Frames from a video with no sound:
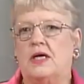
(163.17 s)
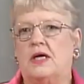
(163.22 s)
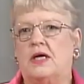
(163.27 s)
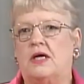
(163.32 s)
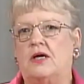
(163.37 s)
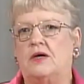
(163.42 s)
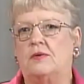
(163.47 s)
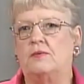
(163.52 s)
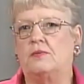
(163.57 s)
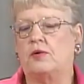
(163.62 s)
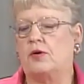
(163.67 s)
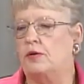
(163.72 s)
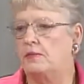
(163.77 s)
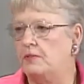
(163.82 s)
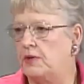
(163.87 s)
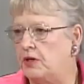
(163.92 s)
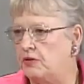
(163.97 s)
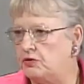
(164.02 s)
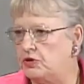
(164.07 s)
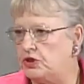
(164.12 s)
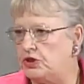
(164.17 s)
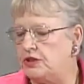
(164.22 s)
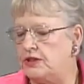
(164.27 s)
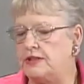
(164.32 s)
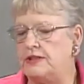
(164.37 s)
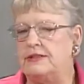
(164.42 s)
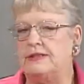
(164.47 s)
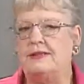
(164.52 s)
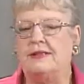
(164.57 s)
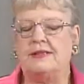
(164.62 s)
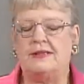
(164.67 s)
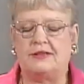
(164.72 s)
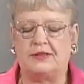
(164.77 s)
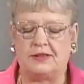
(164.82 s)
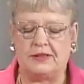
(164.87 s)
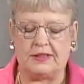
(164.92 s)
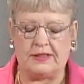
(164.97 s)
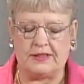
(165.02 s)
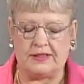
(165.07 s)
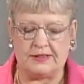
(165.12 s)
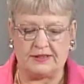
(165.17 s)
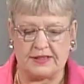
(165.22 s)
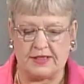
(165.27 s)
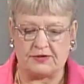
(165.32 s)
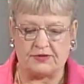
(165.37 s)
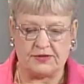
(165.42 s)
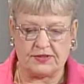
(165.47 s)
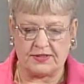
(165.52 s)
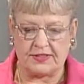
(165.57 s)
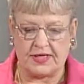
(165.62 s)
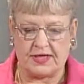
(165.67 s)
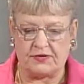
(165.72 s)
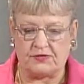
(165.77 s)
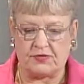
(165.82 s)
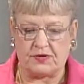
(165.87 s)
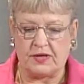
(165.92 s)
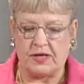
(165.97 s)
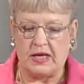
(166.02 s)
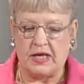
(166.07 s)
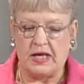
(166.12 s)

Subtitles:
on promotion, et cetera, et cetera.